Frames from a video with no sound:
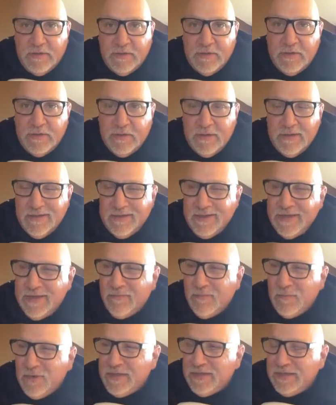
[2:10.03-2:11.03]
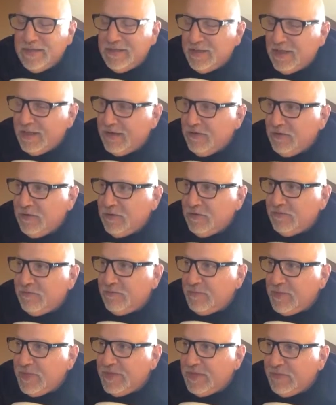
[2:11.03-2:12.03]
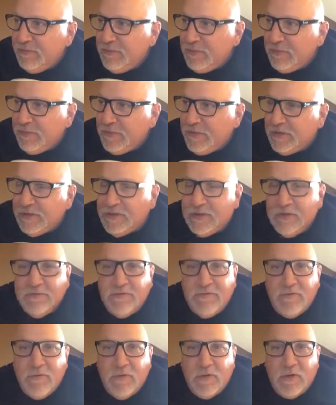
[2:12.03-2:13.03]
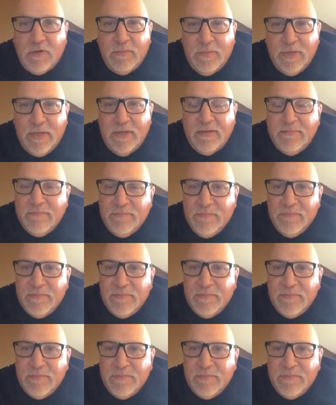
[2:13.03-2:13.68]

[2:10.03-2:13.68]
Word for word: I think one, I don't know if Monday we were there till 4, but